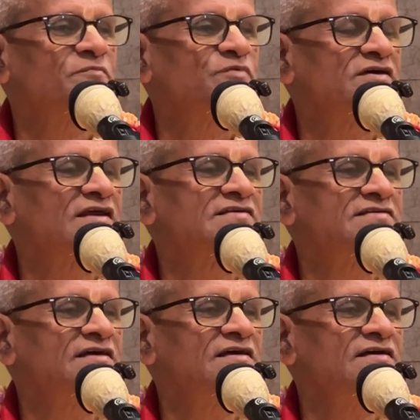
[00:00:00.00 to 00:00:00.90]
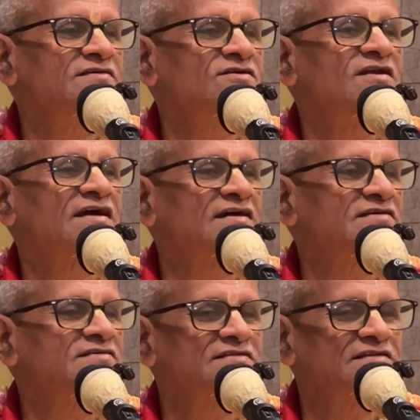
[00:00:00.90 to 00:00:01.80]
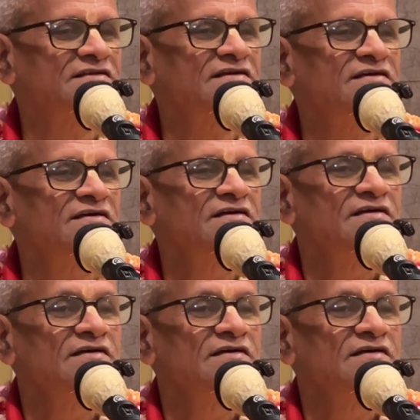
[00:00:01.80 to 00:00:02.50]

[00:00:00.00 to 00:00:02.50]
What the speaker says: appearance day is on Ekadashi Tithi.